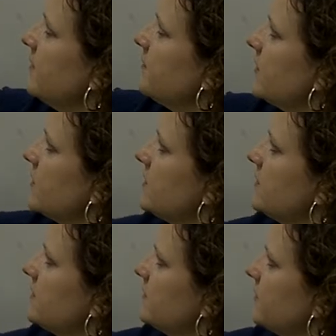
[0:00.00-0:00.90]

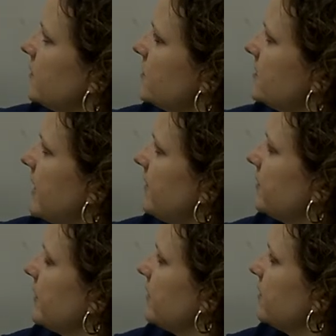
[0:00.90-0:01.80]
First outer
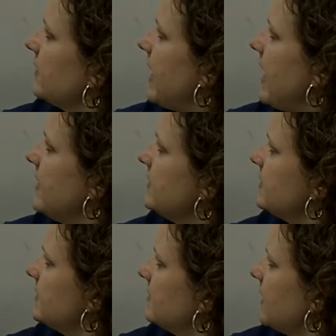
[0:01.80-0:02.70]
inner last,